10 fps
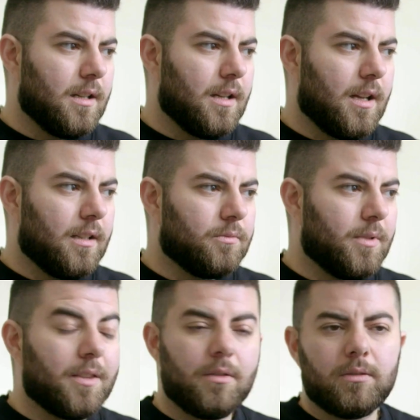and
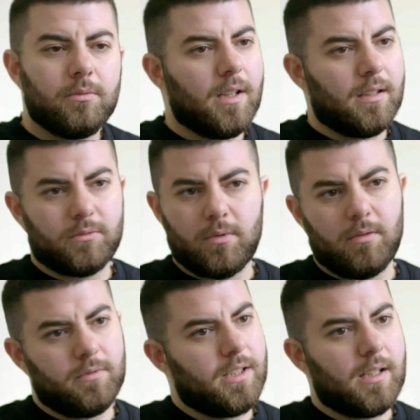we thought we are
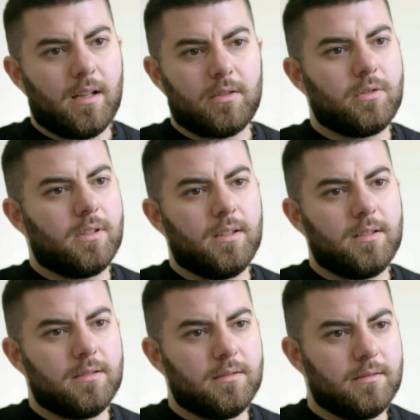drowning actually.
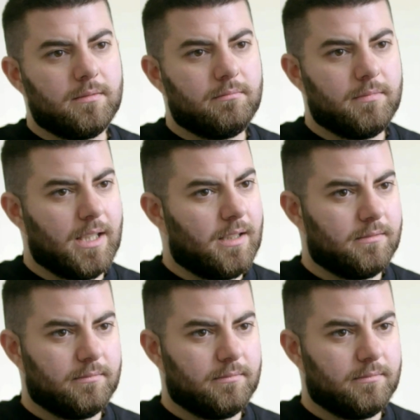Yeah.